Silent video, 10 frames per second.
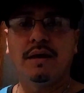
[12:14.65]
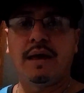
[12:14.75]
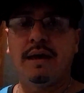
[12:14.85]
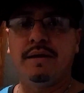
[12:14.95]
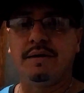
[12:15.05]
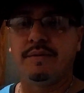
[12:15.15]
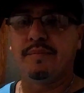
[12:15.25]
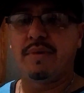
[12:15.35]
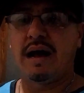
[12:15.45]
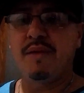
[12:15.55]
and
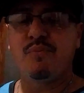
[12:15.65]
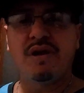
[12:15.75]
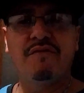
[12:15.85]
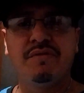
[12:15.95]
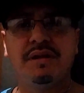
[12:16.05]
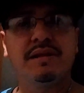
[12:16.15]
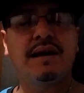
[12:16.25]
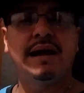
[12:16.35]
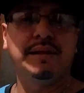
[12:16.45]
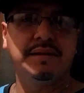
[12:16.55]
I pray for this
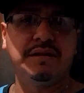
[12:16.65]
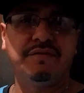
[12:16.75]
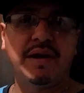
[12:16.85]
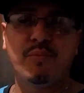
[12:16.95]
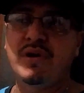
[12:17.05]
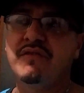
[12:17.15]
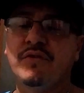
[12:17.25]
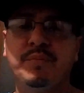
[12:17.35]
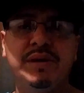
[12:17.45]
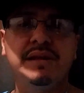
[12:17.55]
kind of stuff. I pray for
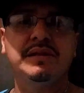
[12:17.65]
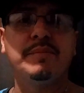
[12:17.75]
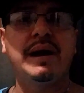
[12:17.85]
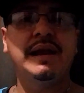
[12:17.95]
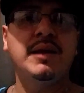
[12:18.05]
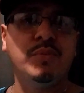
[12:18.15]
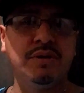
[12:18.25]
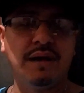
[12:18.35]
peace in my neighborhood.